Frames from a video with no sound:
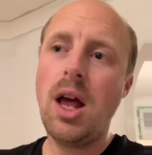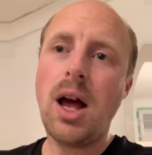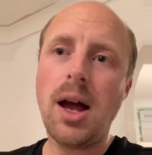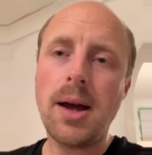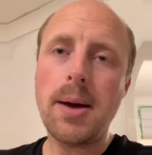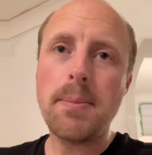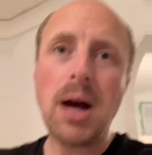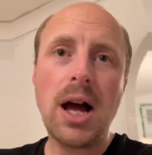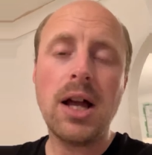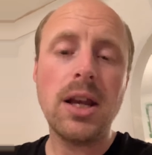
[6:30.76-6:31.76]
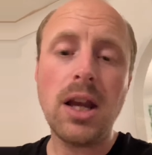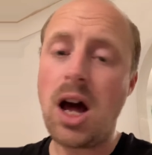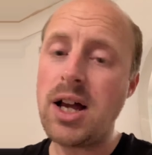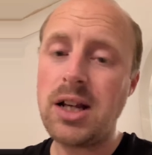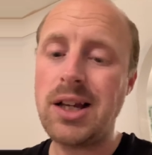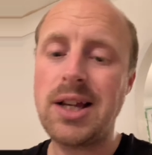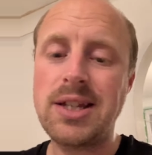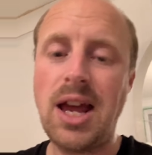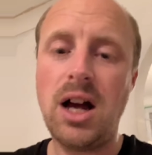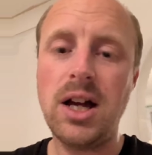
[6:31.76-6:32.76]
Um, and like I
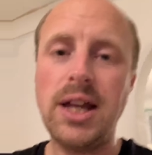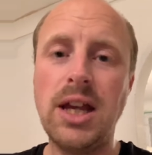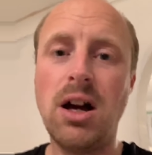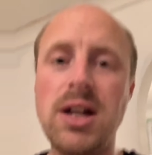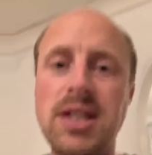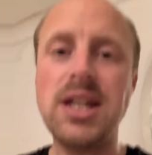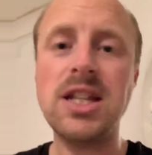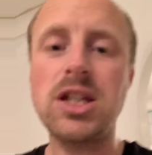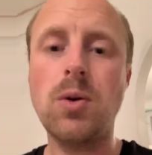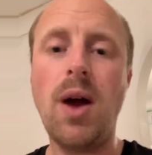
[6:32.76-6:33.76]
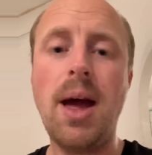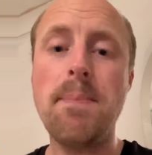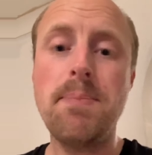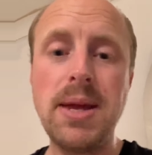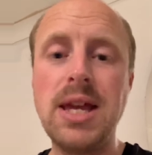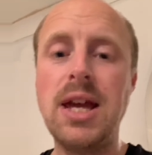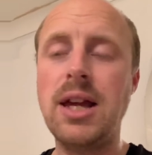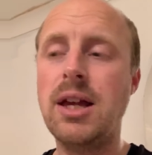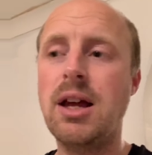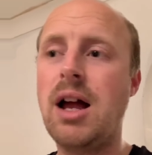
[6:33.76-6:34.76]
say, I, I see Square
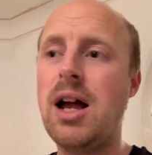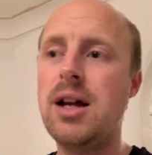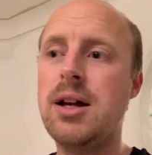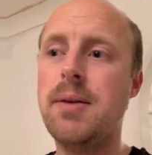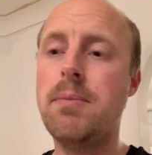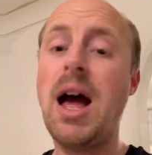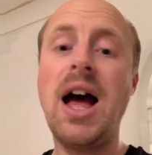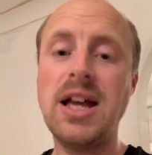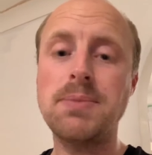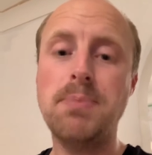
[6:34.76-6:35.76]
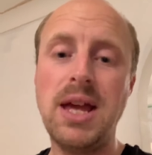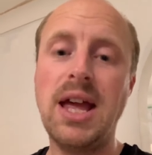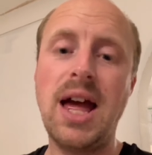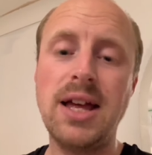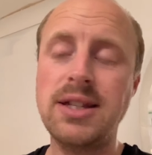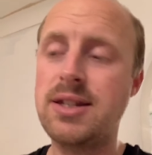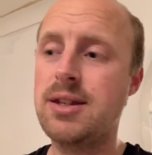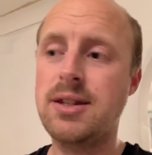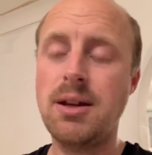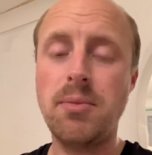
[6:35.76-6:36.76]
being um, as big as
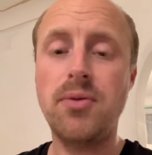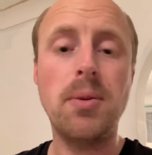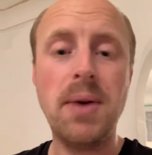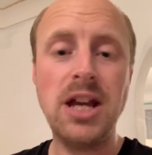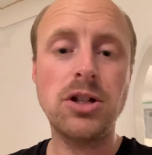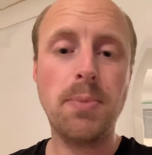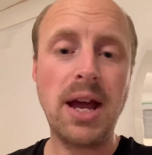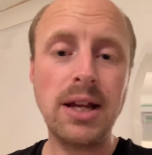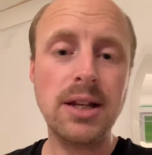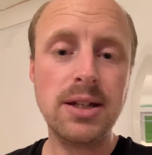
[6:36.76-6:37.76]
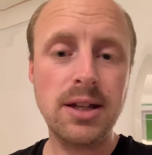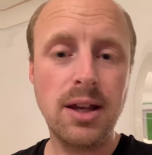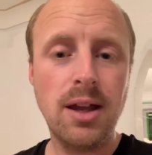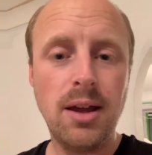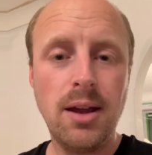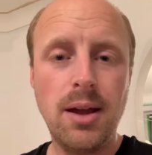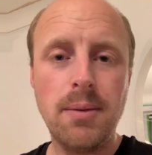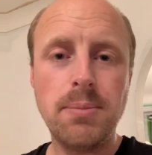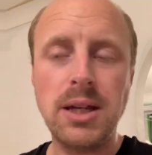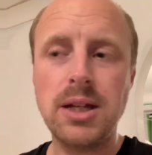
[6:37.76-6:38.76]
some of the major banks
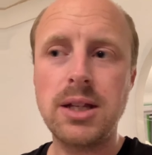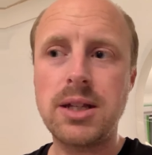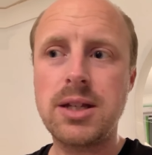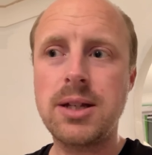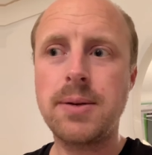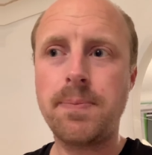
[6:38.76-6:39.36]
because